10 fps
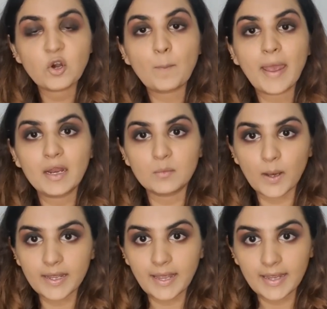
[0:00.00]
from
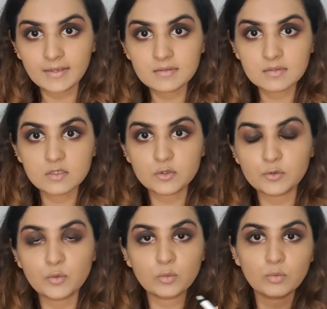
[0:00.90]
NYX
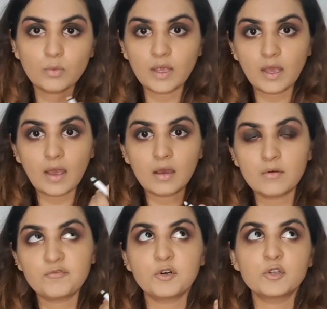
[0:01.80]
to
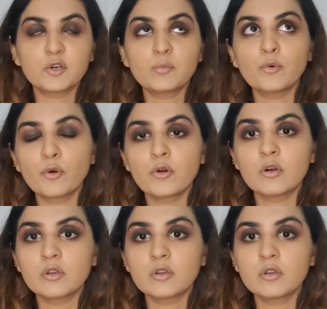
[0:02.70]
furthermore,